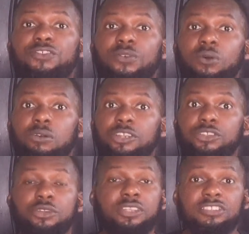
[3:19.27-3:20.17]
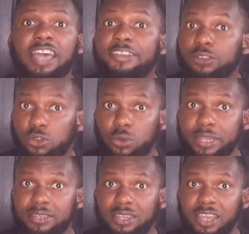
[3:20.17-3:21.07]
for, you could decide to
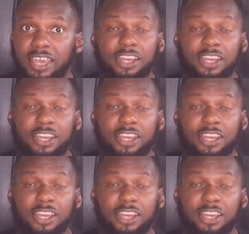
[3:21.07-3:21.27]
quit.